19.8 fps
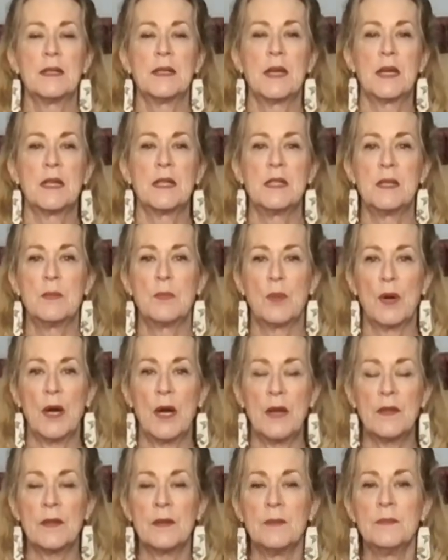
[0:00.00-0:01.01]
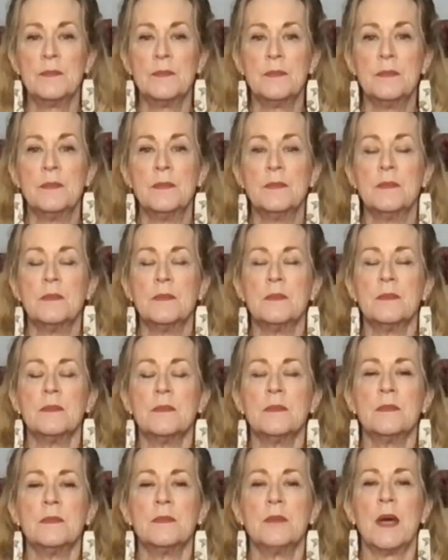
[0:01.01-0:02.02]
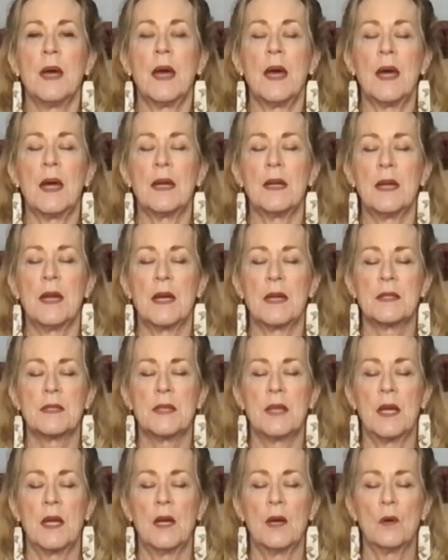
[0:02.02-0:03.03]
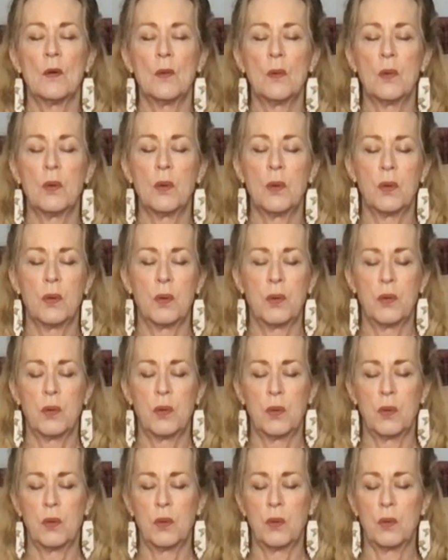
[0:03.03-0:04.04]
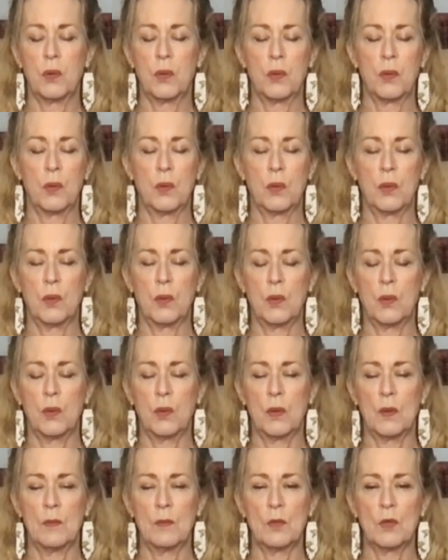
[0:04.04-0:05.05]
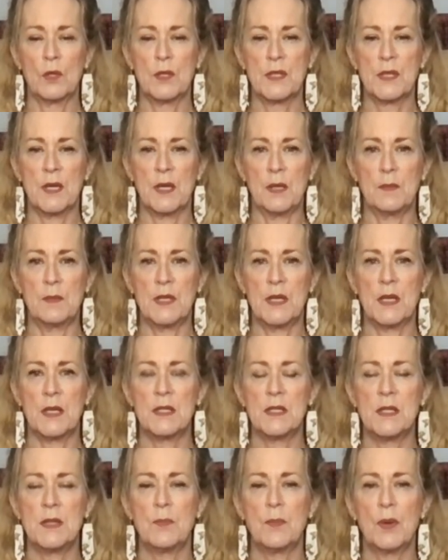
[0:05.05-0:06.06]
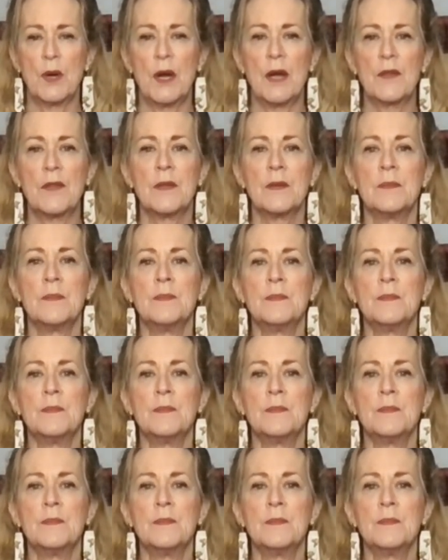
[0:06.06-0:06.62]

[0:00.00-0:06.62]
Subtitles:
take a deep breath and exhale. One more time. Take a deep breath